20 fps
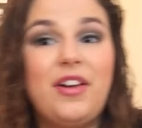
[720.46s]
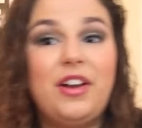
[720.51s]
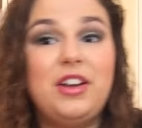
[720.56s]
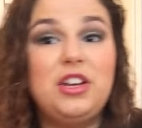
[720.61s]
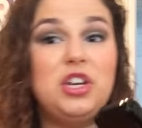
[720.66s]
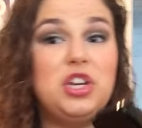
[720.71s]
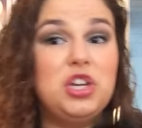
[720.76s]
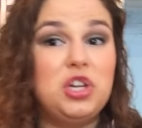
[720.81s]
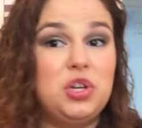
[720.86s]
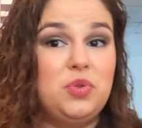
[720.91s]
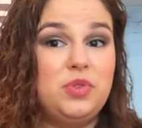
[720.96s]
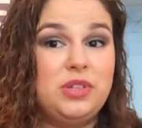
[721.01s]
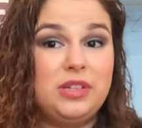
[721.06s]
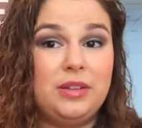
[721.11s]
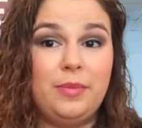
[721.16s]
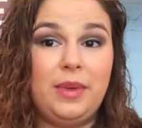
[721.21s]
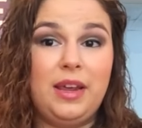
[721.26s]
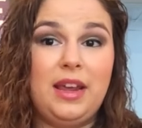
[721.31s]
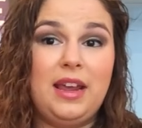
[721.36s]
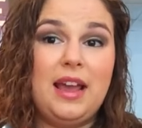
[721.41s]
very new
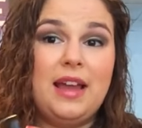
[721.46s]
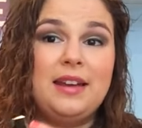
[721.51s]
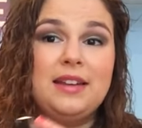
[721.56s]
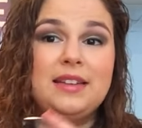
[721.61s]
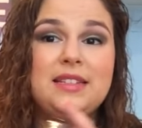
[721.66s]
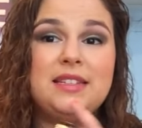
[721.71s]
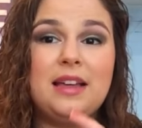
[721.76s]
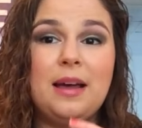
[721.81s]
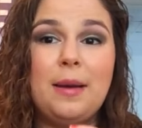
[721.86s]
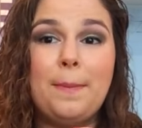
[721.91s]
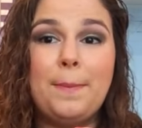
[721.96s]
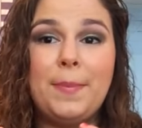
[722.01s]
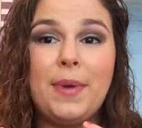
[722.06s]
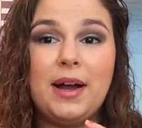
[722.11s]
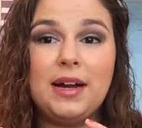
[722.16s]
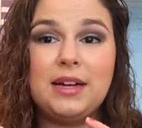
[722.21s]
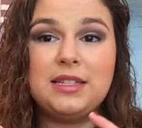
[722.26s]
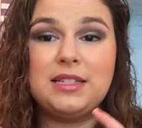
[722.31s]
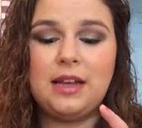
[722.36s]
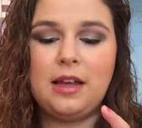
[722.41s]
to me, and it's the
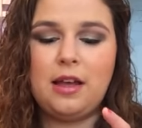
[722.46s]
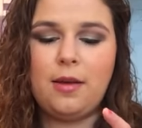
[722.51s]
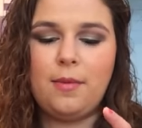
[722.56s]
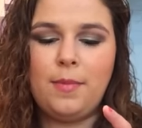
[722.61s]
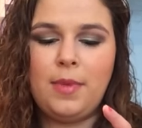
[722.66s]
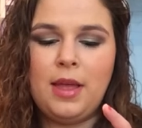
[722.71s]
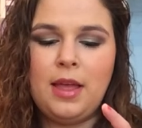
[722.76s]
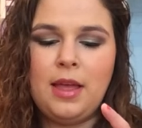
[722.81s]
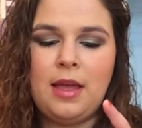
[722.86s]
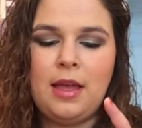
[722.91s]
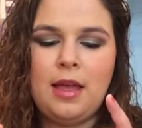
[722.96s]
Buxom